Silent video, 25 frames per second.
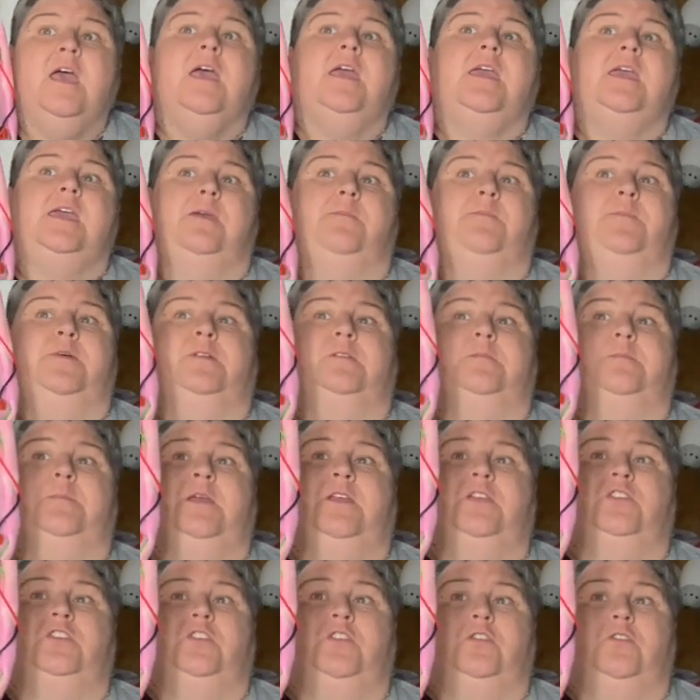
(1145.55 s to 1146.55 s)
He built
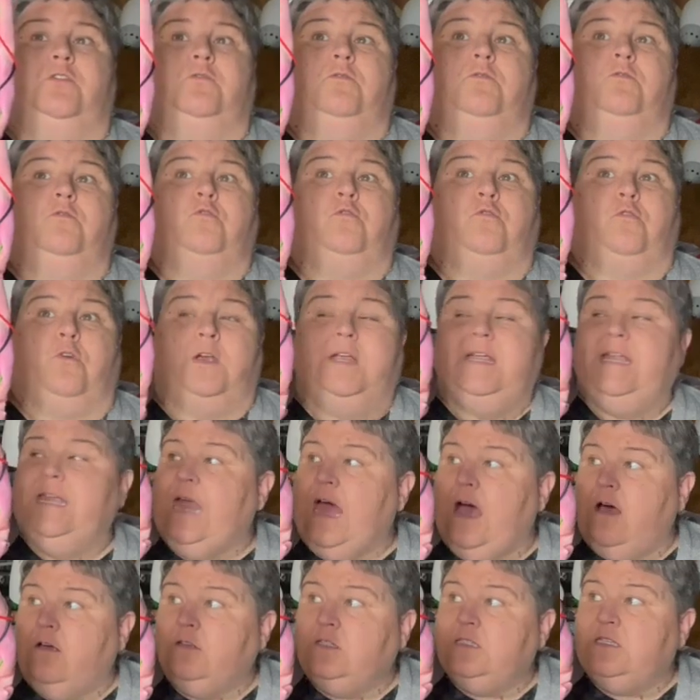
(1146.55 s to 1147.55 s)
me 2
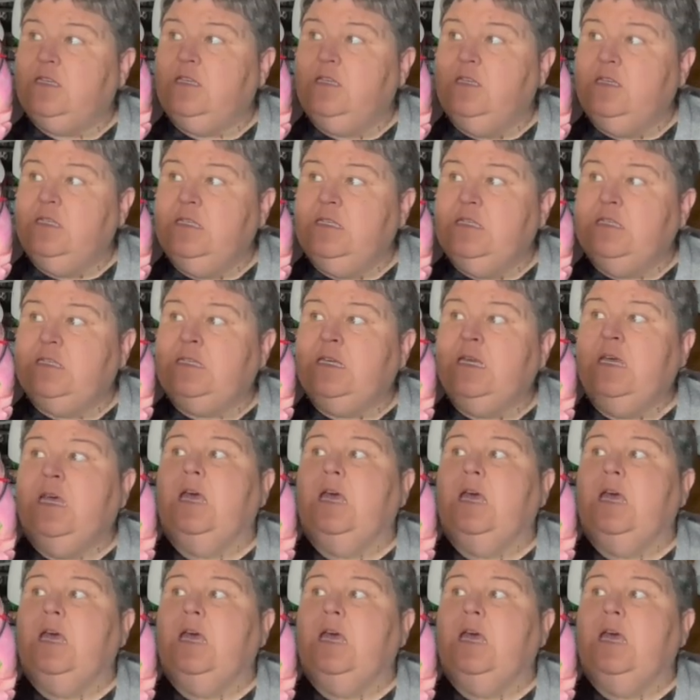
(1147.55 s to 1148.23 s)
greenhouses.